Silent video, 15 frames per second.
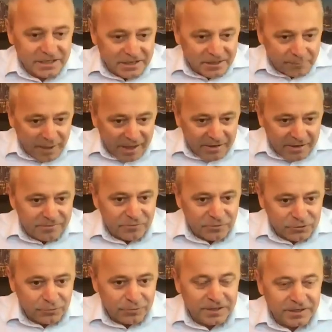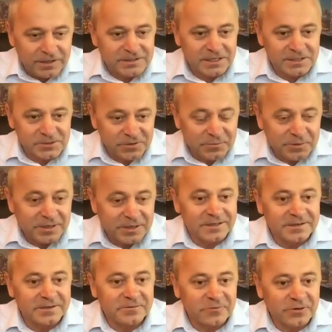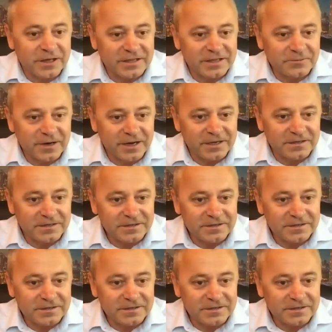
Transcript: at a battery for 20 years. I just want to be clear for that, right?